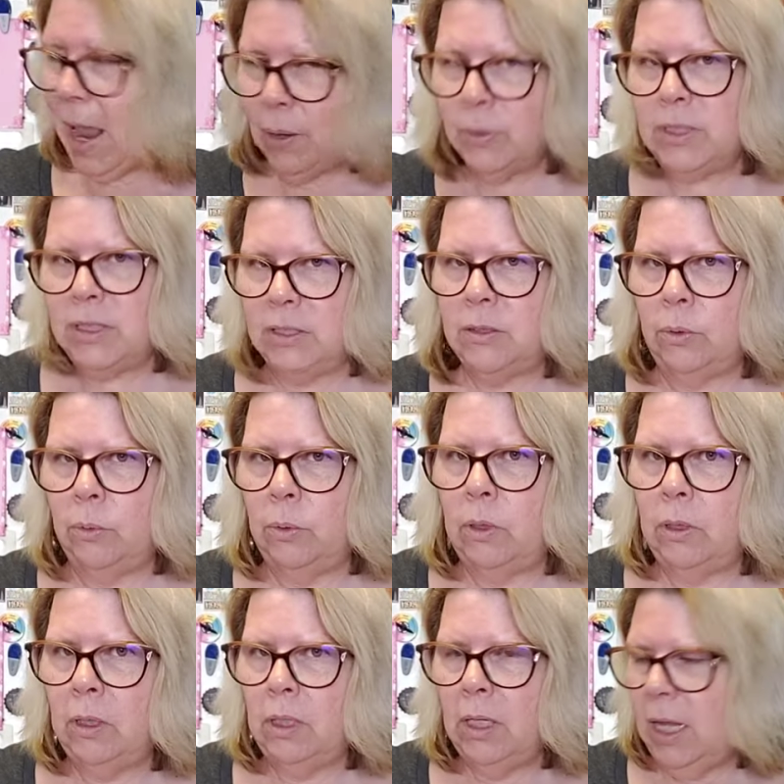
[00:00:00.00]
went to school
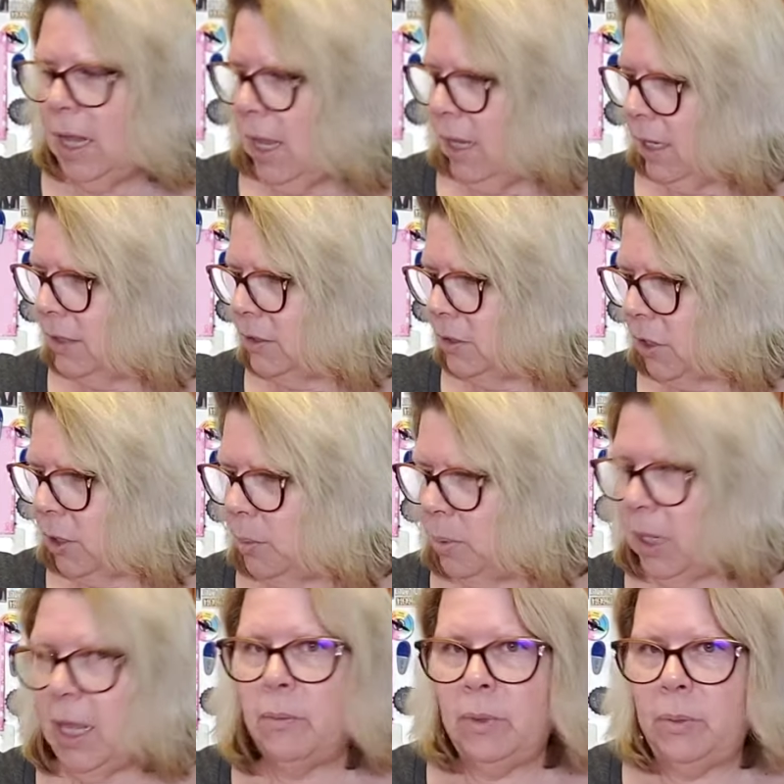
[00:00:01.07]
and I started
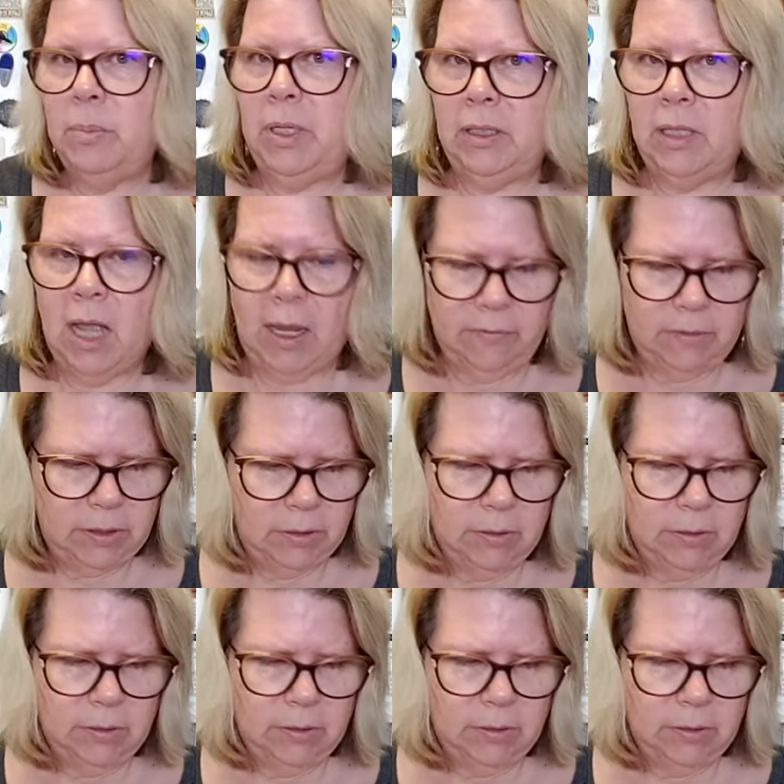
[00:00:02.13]
playing with big knives.